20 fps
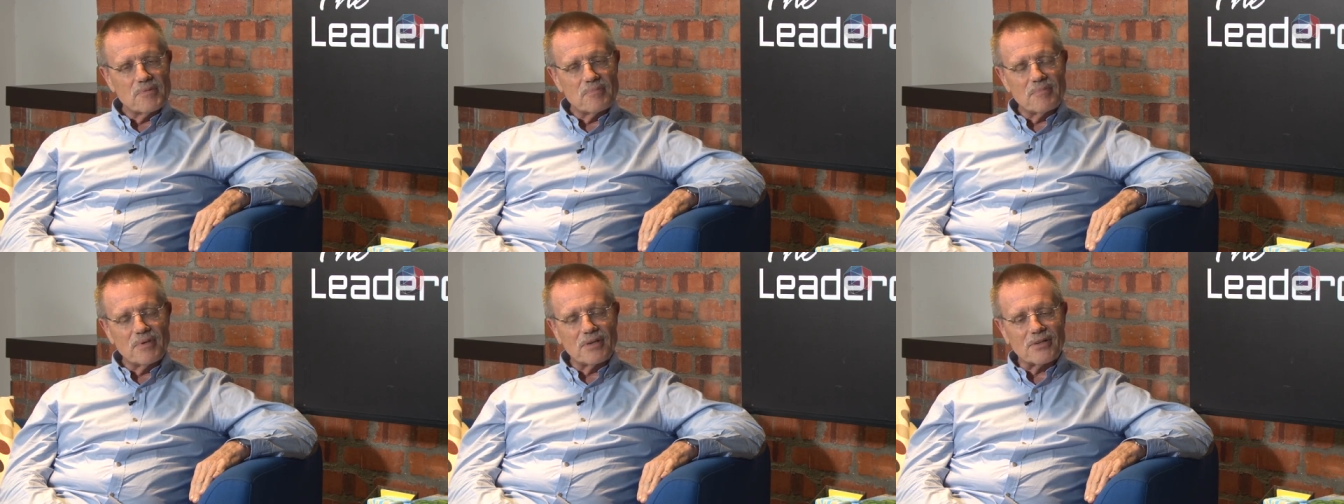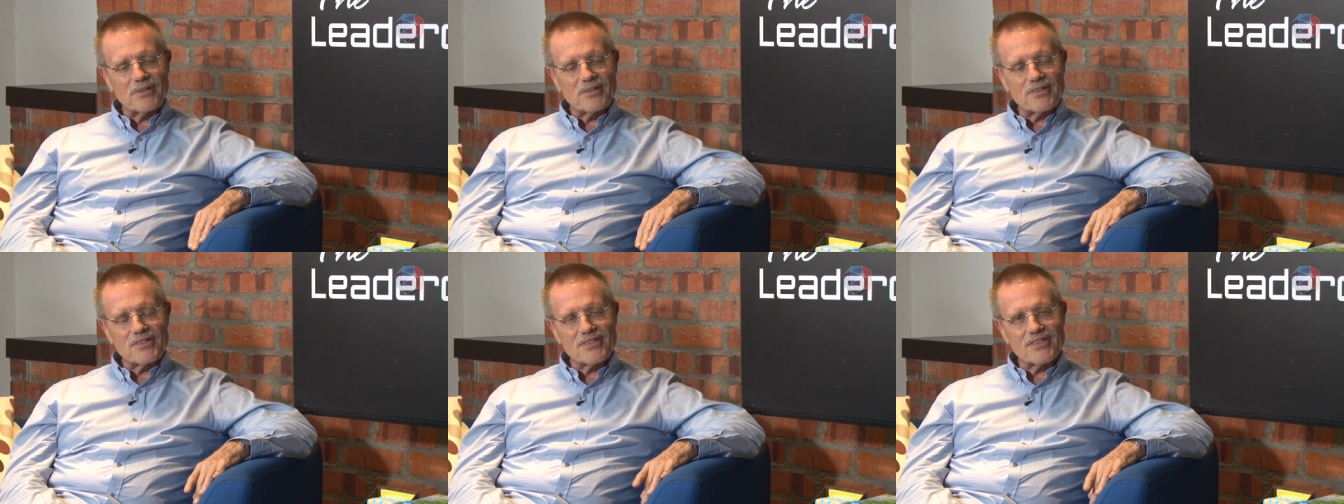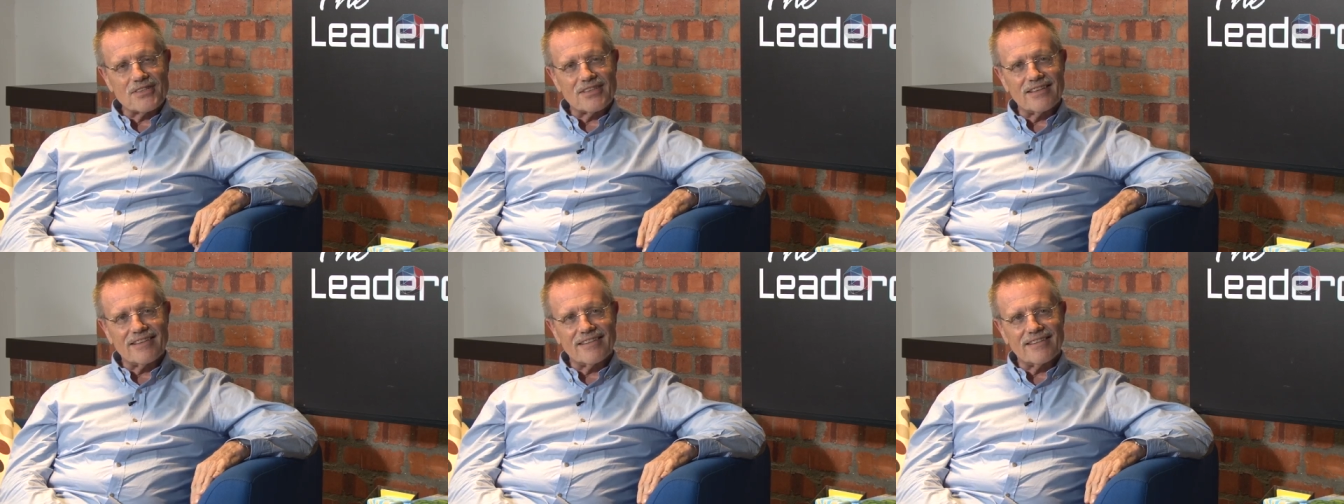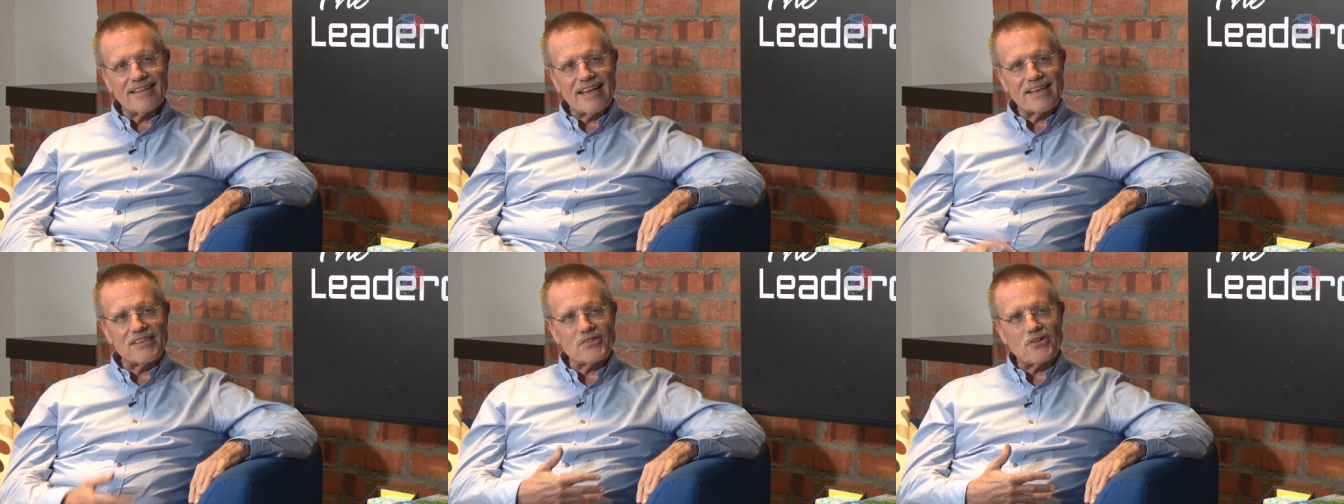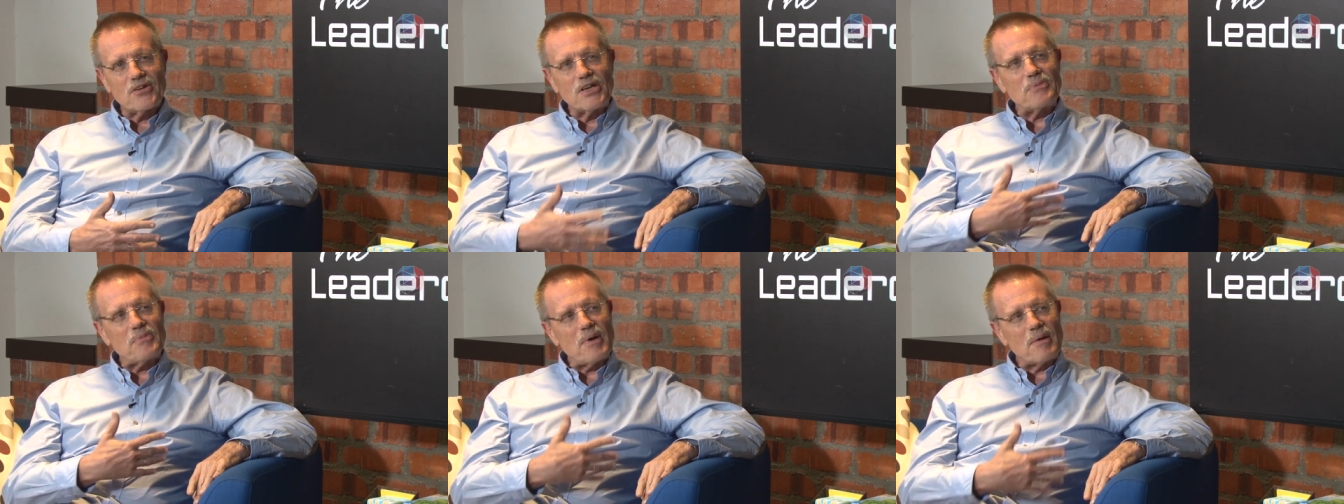Because that's
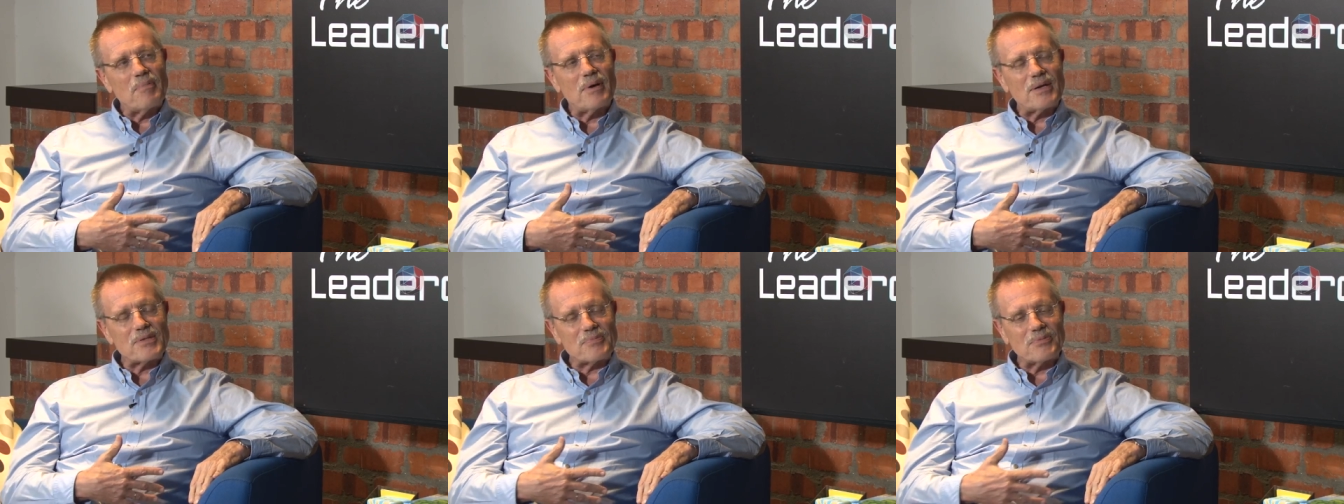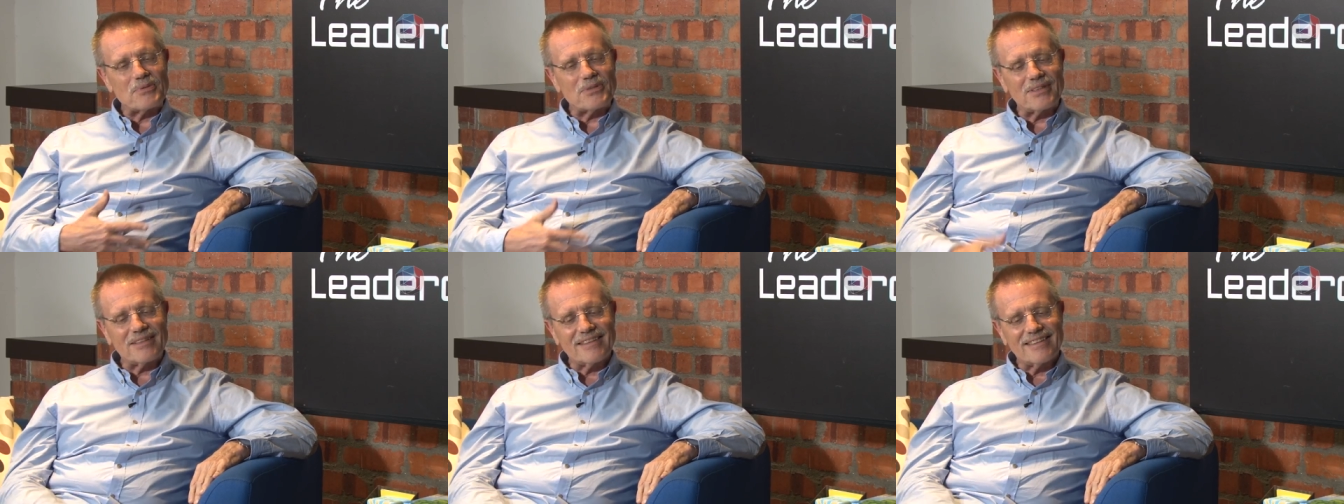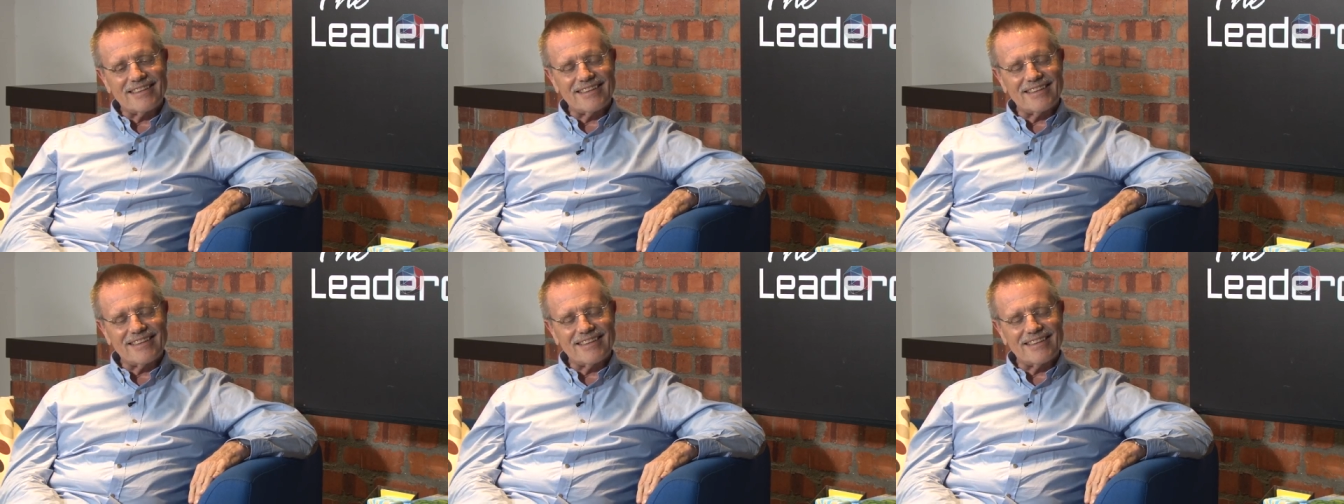only my passport.